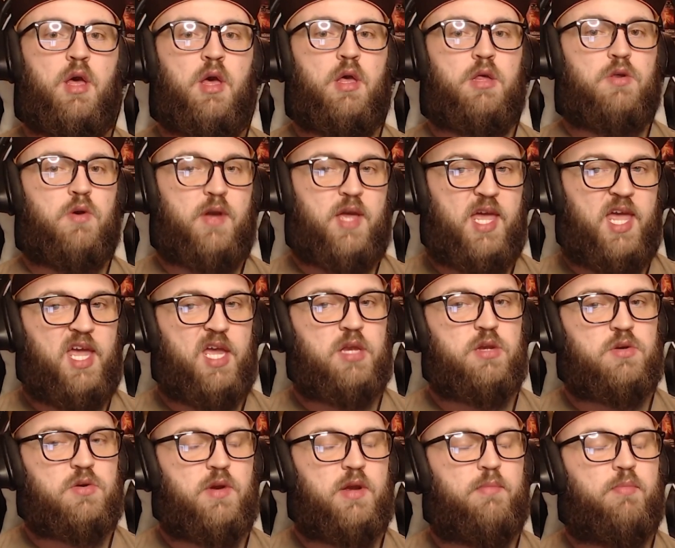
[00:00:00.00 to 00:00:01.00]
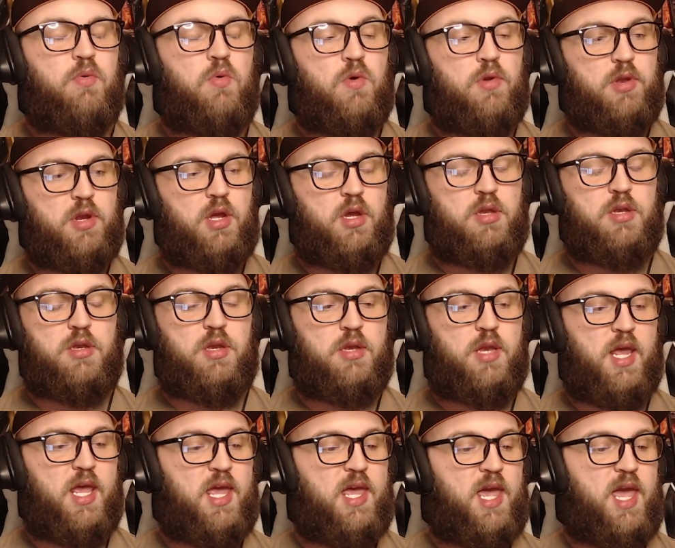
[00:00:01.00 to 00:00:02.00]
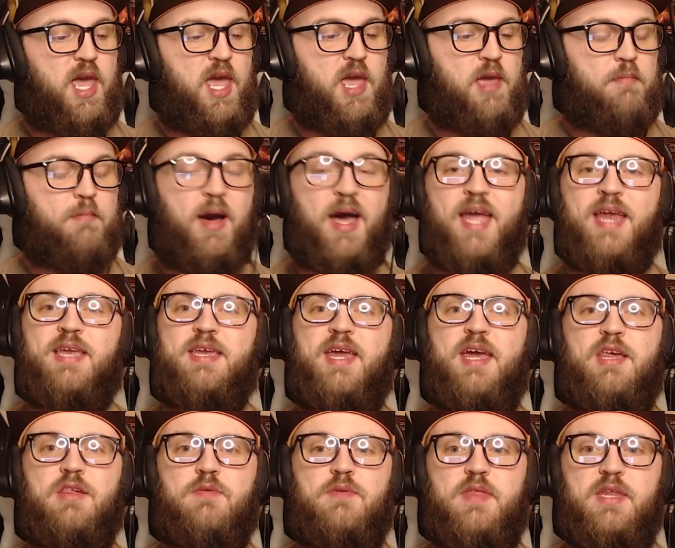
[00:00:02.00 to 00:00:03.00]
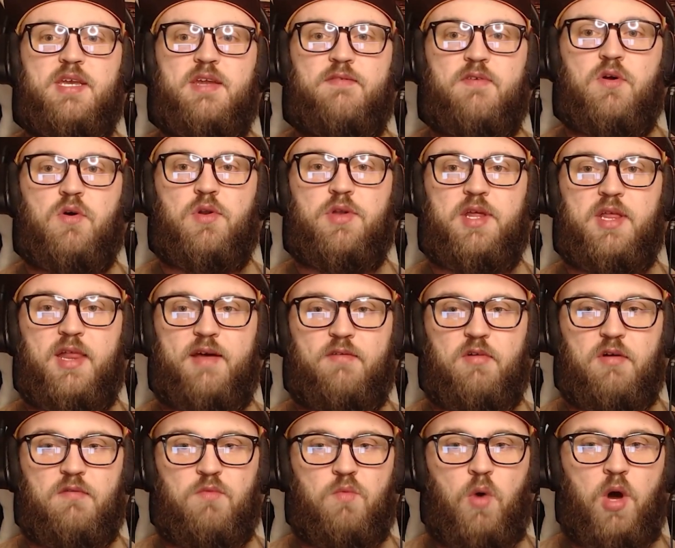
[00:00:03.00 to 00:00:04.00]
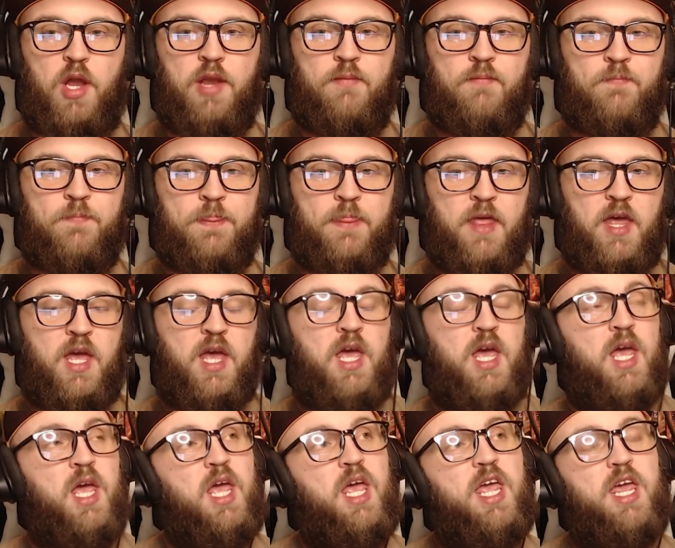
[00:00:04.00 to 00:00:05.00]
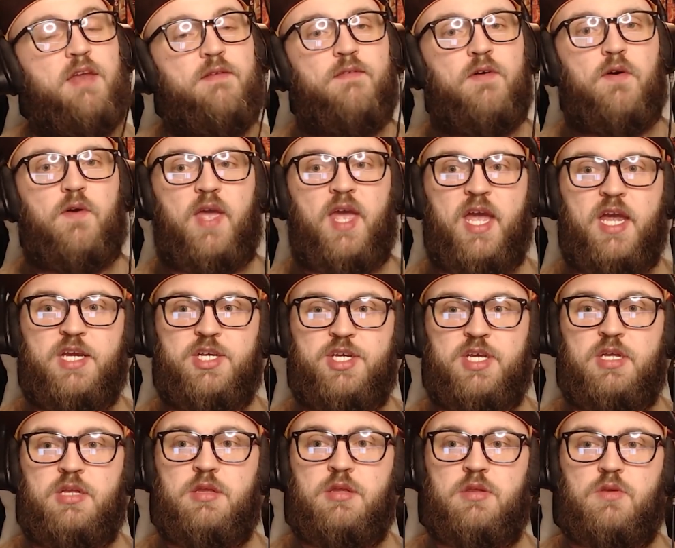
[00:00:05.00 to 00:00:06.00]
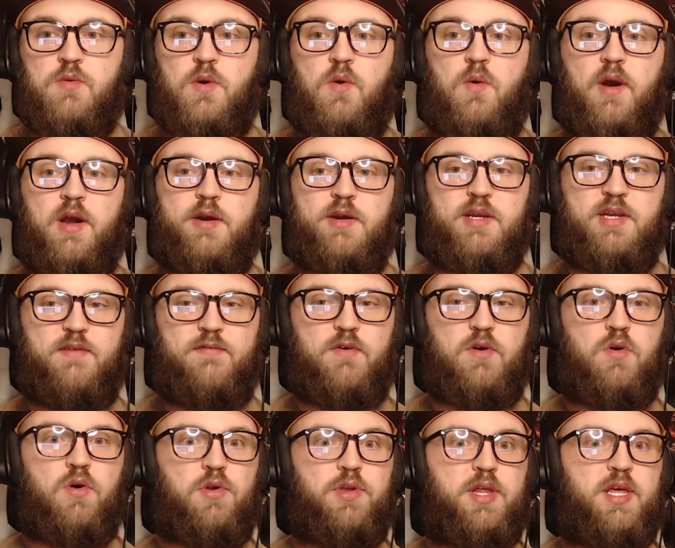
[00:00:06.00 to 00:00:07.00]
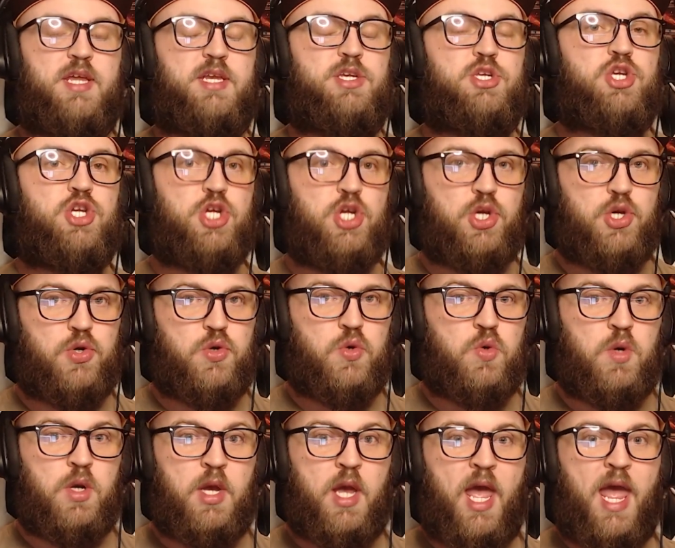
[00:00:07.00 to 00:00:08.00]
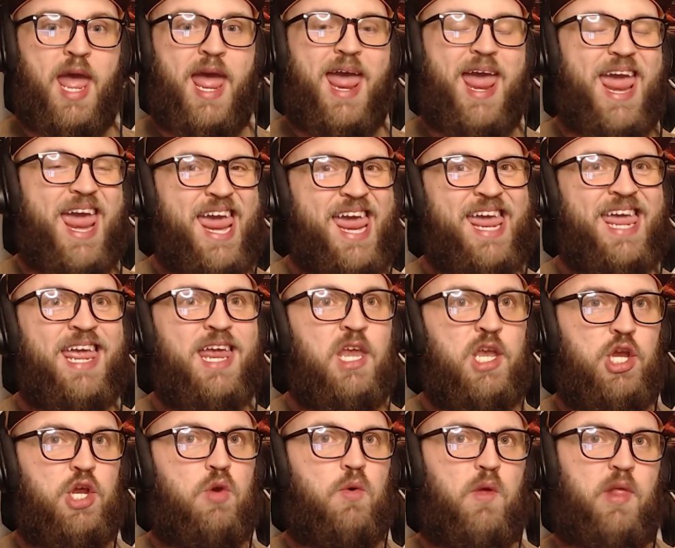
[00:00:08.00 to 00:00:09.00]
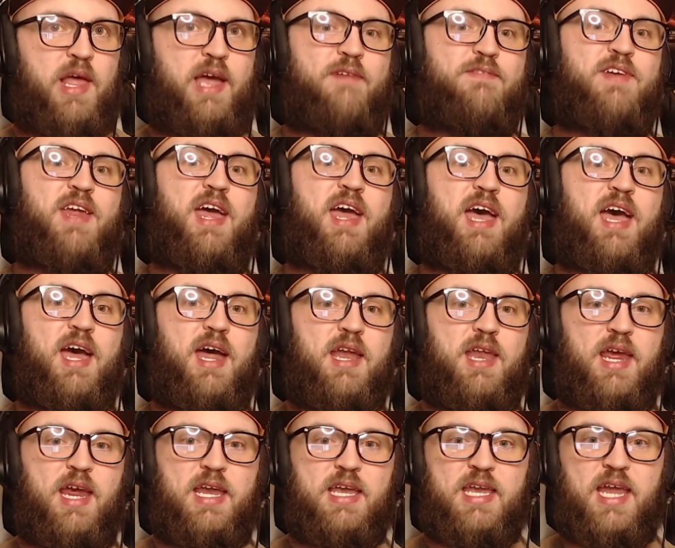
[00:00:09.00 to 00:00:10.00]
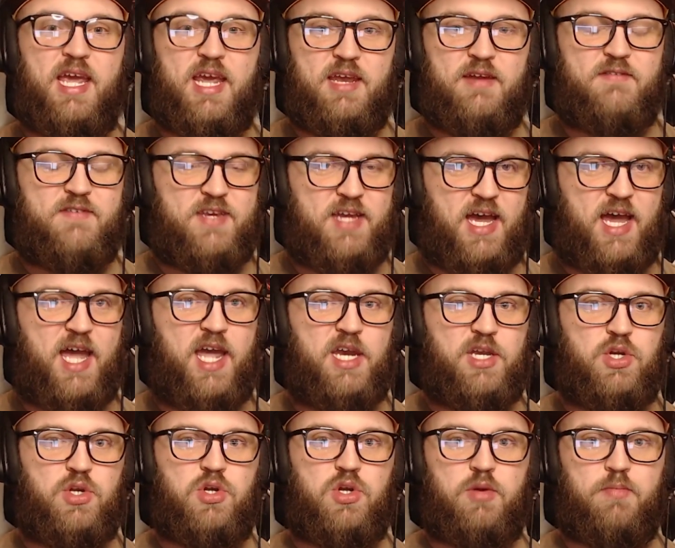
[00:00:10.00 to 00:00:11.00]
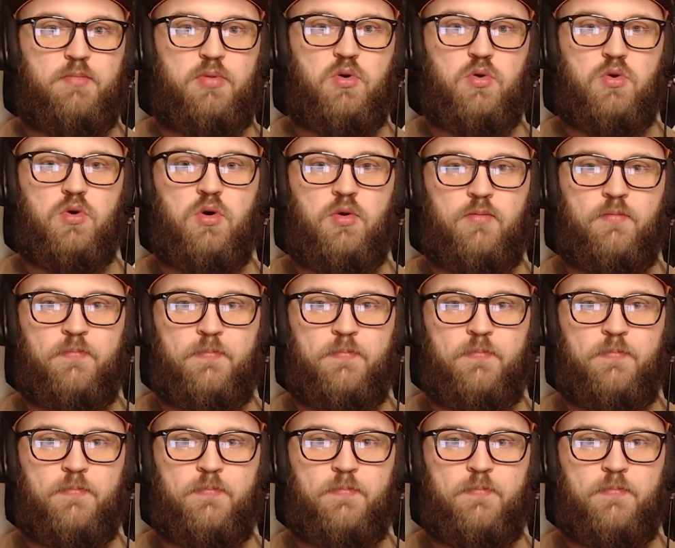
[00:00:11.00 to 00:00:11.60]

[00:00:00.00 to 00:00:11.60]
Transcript: So cantrip will take a mind test with a difficulty level of 1. Invocations require difficulty 2, and you will have to add a negative die to your pool.